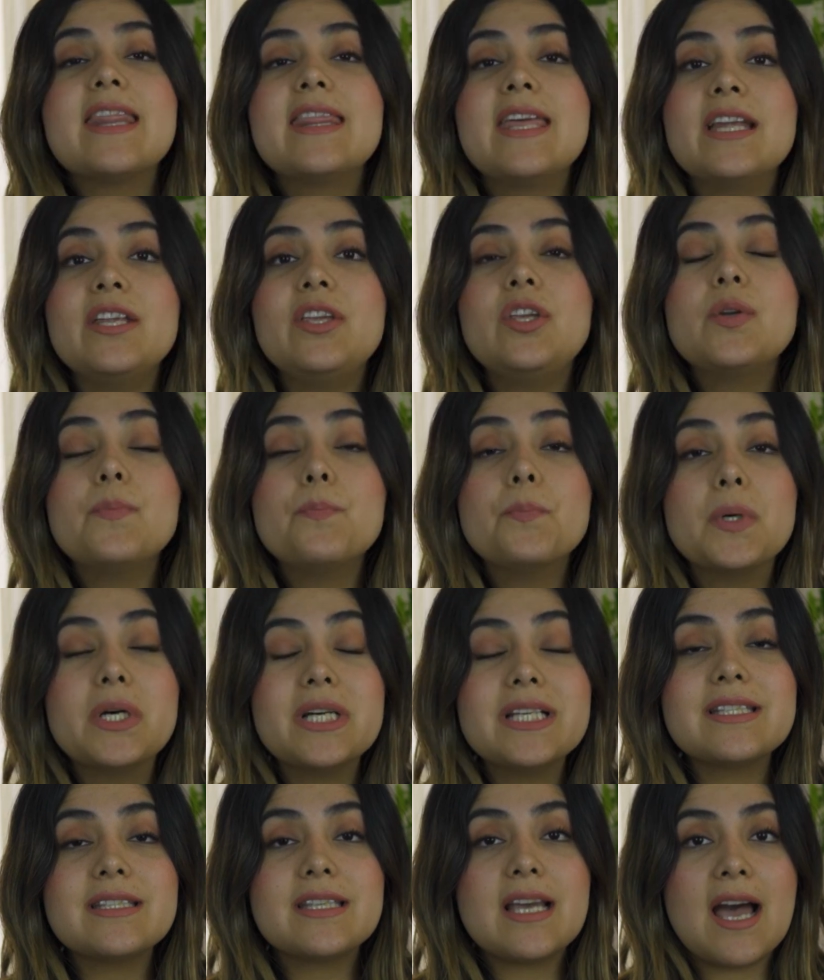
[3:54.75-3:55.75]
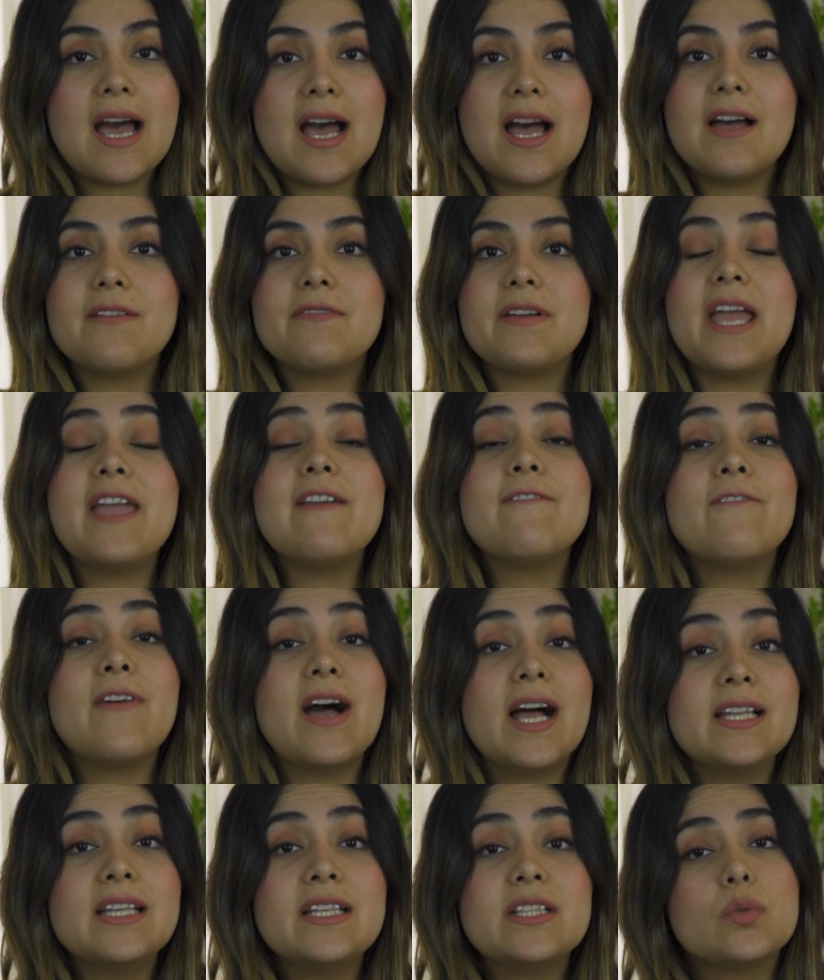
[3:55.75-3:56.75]
then you must have a
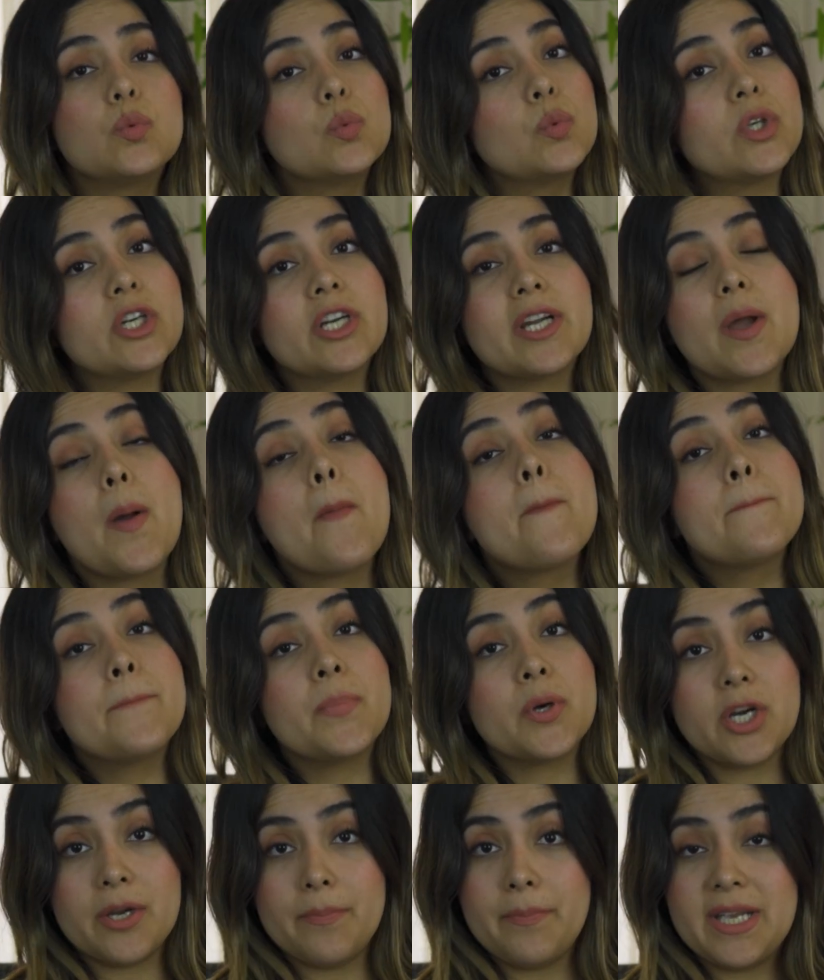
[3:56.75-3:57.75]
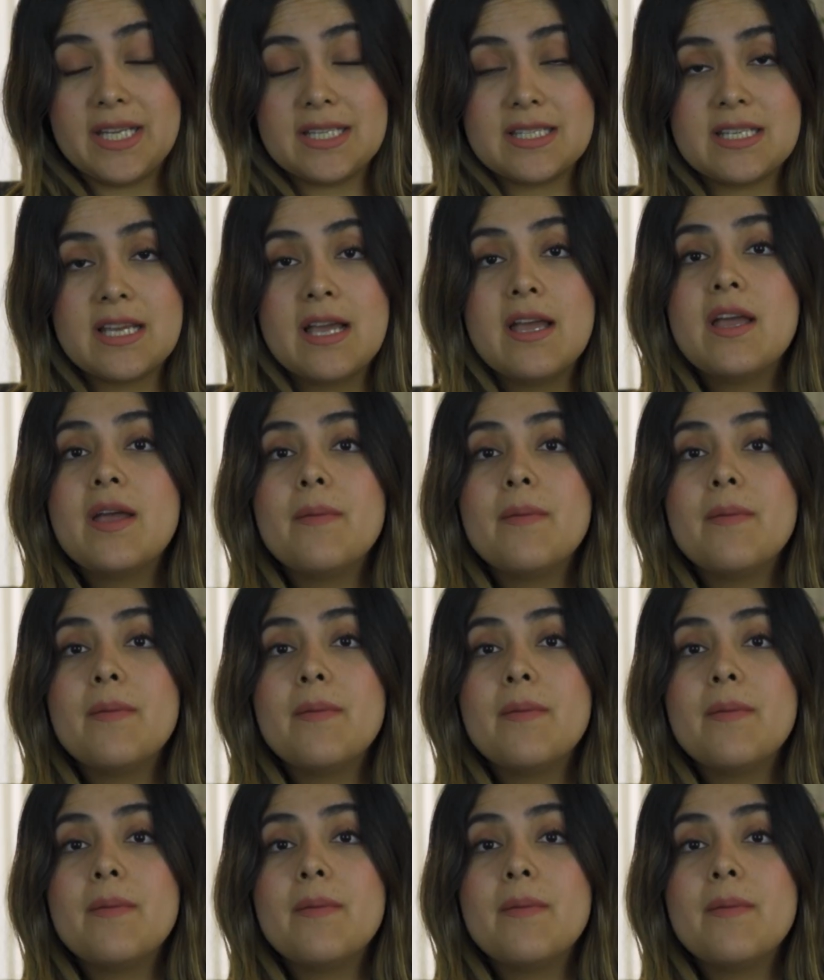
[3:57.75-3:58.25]
valid work permit,